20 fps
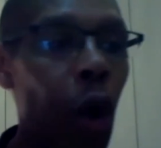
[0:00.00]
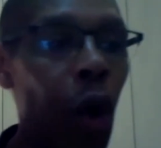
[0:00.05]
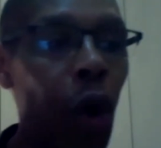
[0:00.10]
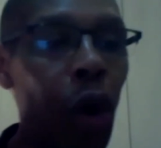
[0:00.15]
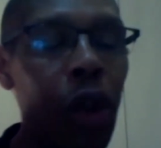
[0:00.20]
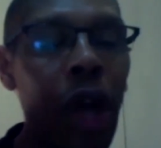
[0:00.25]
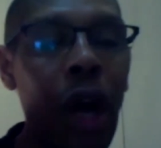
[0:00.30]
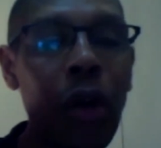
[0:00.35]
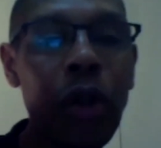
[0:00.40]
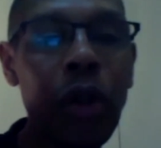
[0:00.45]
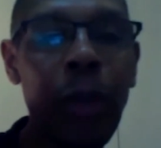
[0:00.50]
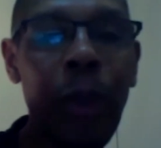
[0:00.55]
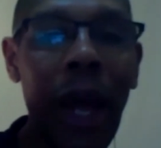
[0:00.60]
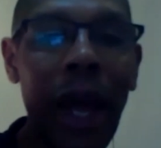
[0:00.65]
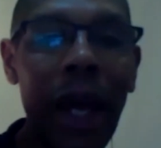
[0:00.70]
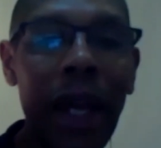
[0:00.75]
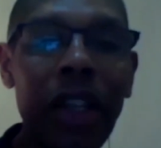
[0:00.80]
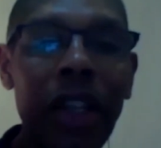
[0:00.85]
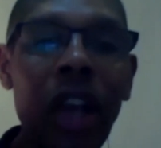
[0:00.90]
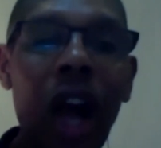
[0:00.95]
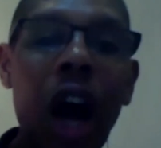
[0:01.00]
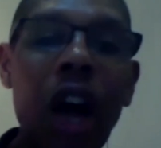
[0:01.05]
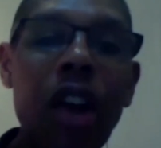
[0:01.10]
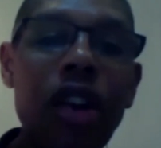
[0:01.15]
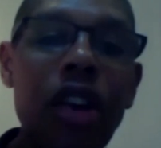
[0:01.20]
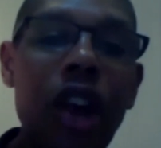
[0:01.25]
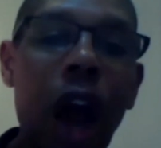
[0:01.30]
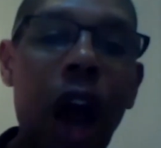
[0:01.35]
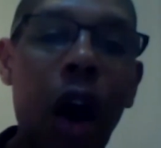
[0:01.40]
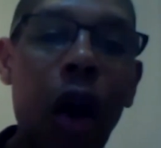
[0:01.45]
All those players,
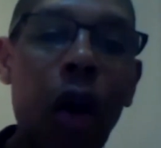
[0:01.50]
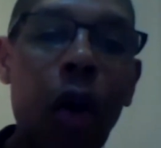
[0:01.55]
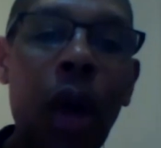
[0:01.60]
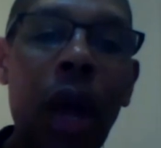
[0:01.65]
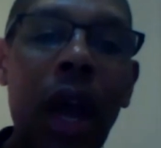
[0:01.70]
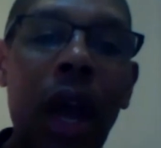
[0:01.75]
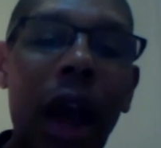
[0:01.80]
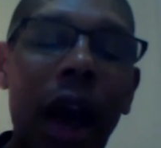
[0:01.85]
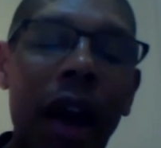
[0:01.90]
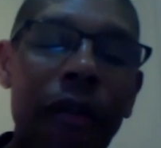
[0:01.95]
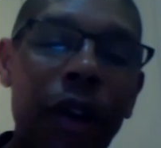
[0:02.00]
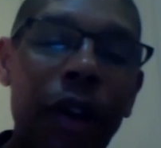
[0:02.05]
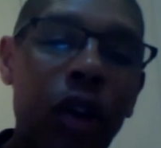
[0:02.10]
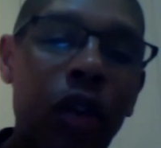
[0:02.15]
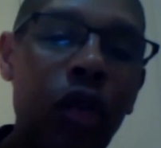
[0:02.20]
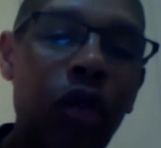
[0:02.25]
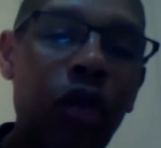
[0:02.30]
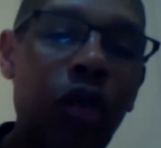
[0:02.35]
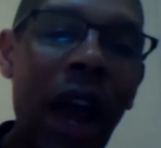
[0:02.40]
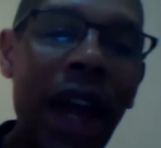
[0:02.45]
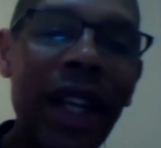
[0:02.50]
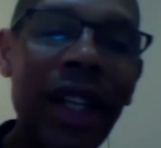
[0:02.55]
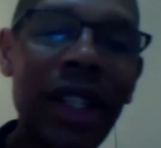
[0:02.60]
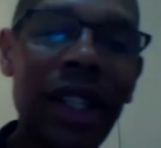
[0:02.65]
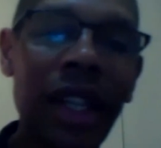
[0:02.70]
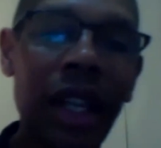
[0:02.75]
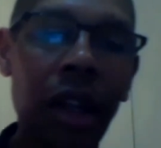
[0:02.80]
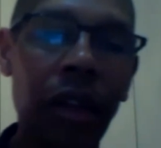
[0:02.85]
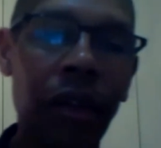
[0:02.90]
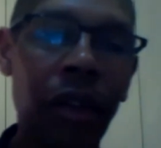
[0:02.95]
I know, have a
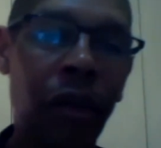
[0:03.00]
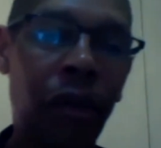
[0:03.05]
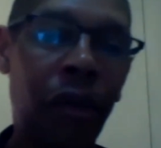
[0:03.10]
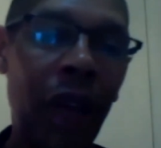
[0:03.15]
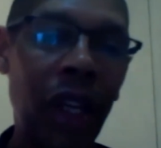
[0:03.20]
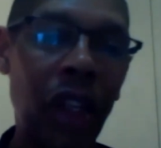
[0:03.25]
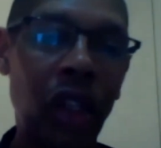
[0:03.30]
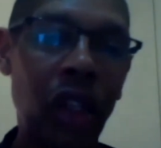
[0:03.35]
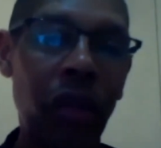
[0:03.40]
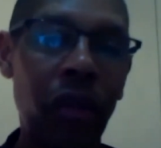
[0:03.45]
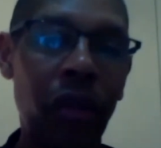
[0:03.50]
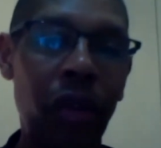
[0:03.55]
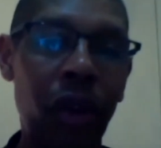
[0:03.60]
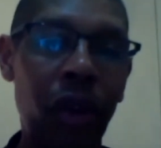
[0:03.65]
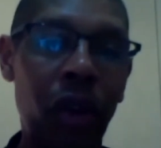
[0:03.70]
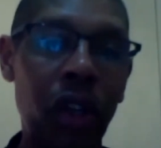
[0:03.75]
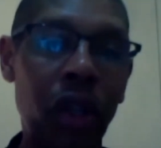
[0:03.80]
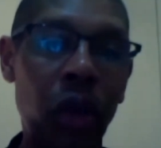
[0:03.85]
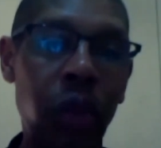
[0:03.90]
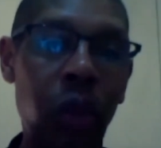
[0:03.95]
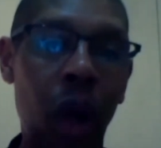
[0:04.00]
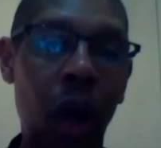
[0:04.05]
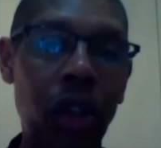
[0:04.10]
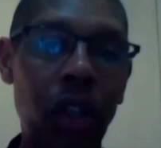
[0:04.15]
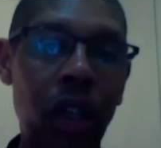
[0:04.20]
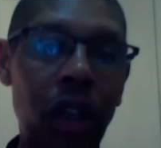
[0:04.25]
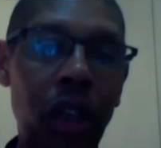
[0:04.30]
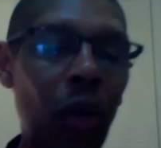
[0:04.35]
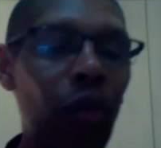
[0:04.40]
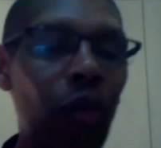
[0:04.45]
great deal of affection for Chris
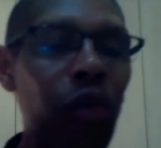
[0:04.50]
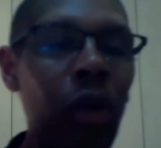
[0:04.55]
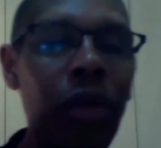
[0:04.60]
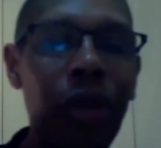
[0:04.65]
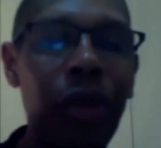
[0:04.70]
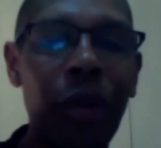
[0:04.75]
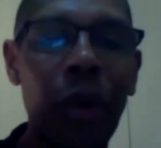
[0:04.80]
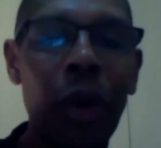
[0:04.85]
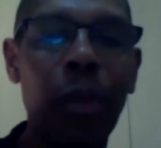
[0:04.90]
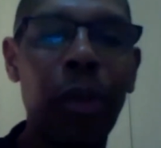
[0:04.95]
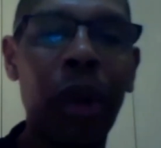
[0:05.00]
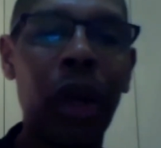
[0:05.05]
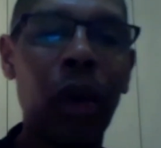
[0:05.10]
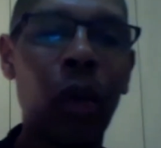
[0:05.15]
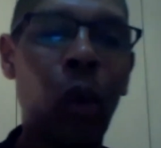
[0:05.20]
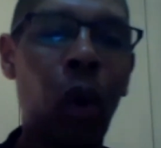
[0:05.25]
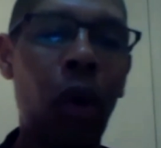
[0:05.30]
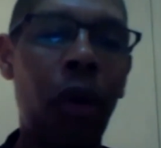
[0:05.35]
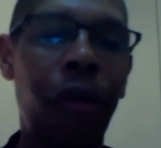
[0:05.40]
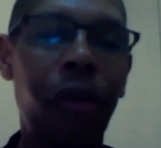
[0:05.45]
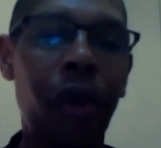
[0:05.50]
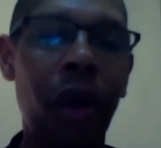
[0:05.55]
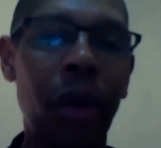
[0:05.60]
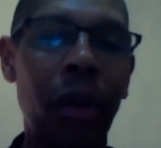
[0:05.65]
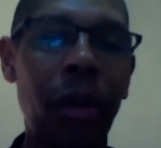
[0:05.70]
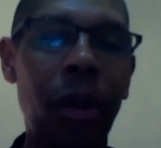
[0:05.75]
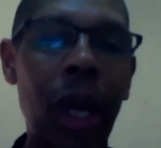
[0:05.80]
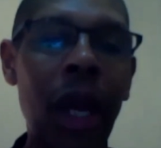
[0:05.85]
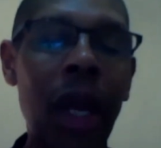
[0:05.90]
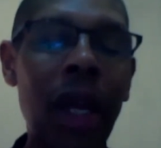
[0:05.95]
Wilder. They'll run through a brick wall for
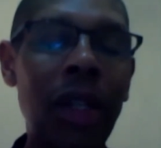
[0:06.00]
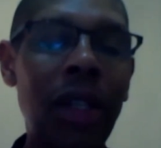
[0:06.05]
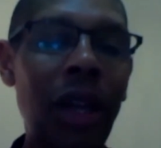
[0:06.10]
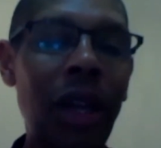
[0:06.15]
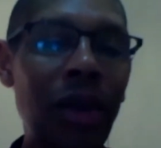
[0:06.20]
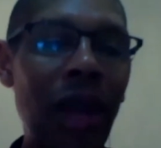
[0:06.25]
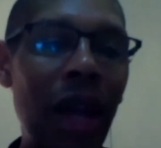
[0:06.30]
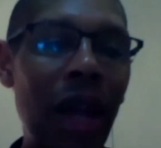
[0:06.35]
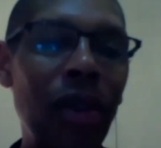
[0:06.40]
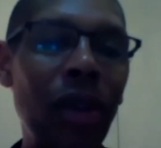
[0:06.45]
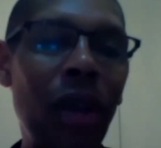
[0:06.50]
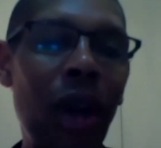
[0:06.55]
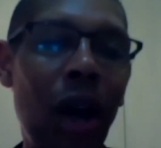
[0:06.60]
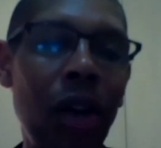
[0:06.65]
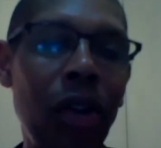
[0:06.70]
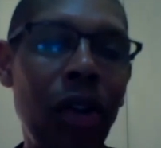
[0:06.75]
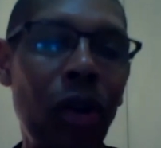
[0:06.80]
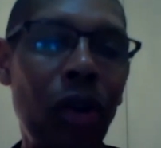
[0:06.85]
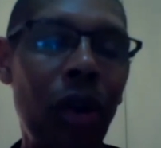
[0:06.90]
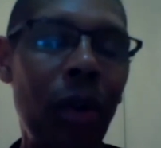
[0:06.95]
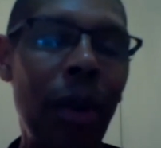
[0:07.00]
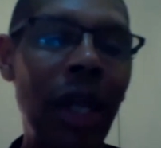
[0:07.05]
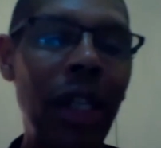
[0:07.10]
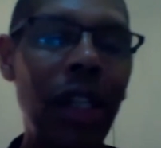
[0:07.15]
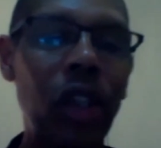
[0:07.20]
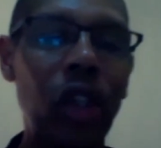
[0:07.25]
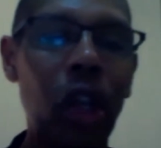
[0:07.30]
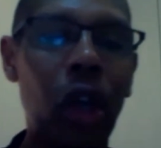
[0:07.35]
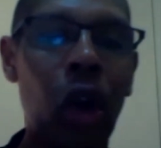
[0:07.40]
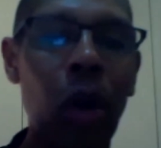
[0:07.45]
him. So now you've got another
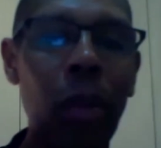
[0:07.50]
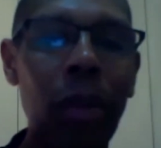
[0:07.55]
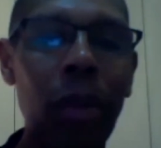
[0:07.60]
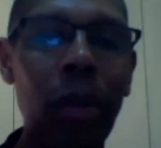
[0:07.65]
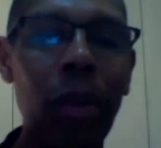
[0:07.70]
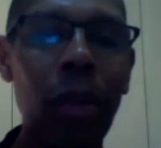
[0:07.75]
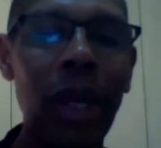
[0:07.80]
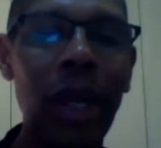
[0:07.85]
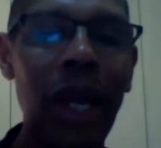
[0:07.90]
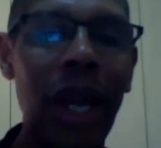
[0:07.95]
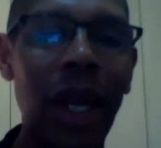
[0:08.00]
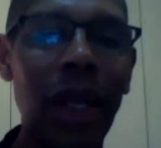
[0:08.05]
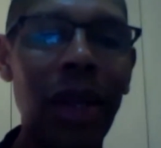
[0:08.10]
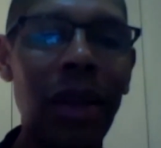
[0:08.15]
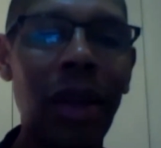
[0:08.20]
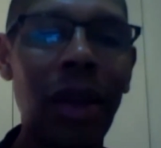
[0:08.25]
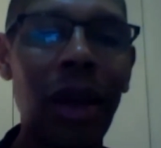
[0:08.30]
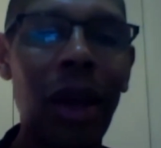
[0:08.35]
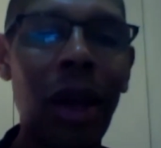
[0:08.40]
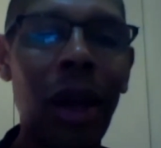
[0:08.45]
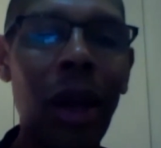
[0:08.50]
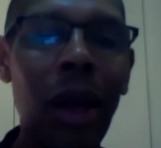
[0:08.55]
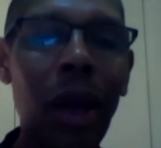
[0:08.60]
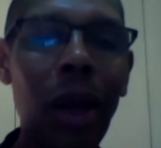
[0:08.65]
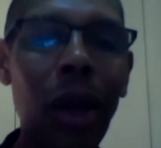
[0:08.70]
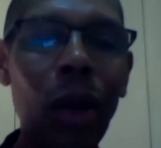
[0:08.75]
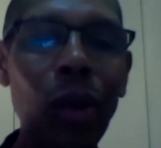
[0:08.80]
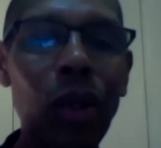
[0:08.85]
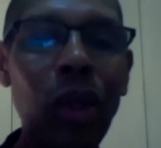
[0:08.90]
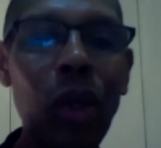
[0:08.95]
manager coming in
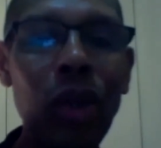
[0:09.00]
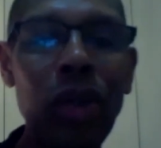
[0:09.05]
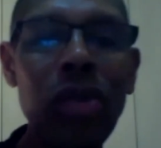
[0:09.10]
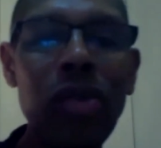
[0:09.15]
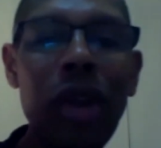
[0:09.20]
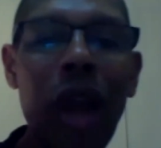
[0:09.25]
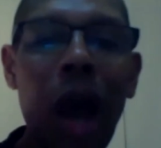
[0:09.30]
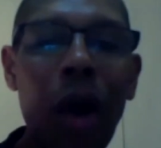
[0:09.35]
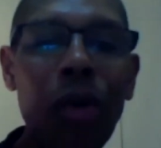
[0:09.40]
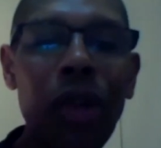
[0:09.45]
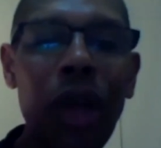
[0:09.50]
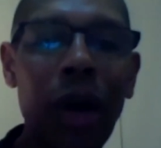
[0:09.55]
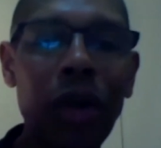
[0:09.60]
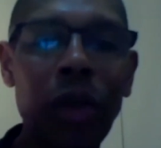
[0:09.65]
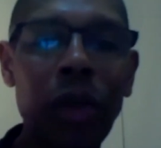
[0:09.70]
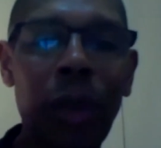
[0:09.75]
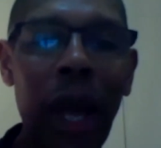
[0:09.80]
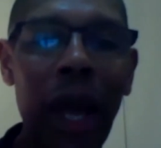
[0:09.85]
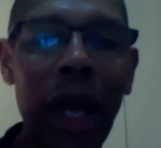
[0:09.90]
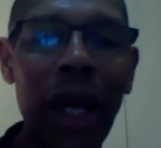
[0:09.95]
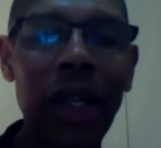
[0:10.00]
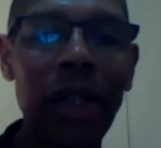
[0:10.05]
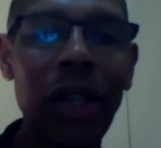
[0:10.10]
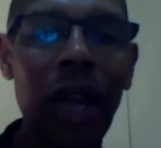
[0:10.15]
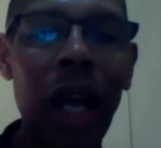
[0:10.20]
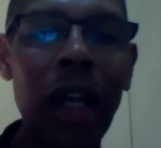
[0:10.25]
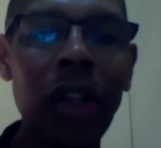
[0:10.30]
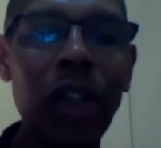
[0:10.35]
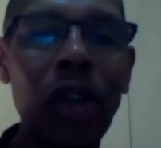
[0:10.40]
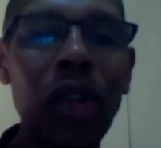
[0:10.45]
who doesn't know those
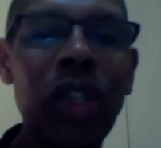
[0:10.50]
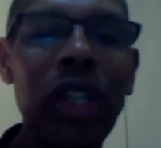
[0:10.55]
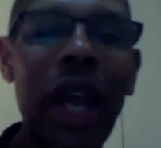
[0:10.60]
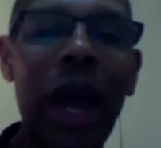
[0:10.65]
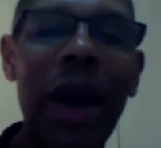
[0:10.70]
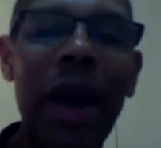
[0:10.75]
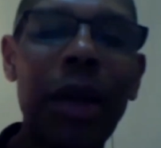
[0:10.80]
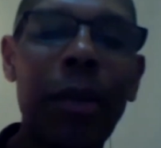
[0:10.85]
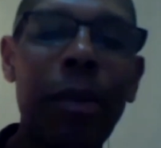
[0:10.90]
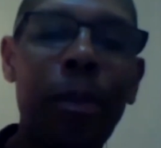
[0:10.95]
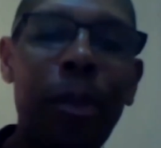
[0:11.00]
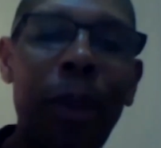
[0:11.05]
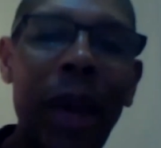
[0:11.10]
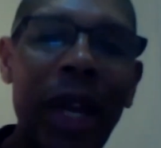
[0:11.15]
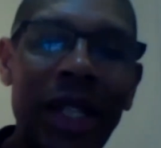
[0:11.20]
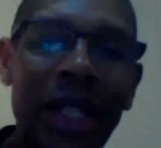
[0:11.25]
players and doesn't know how to